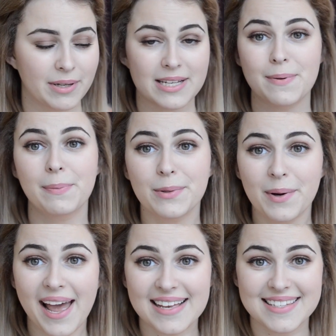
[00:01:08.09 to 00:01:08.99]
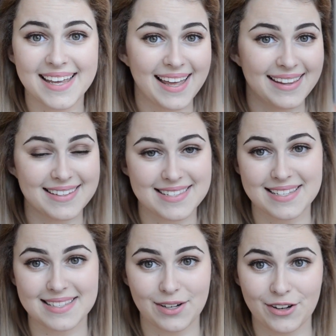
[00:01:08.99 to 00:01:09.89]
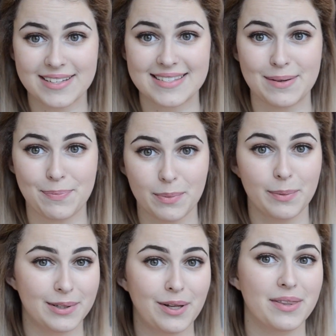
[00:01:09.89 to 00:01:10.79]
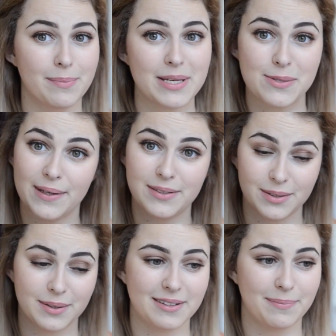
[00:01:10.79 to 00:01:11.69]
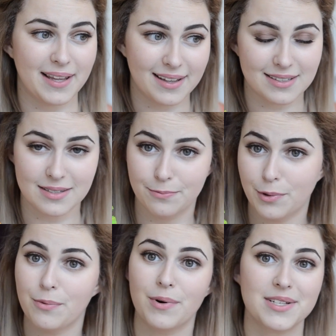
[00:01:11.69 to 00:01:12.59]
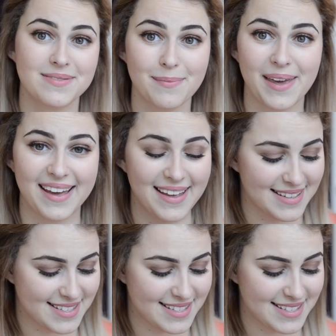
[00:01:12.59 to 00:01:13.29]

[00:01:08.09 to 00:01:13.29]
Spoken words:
because people were asking, and this is honestly probably not the best way to do it, but it's what works for me.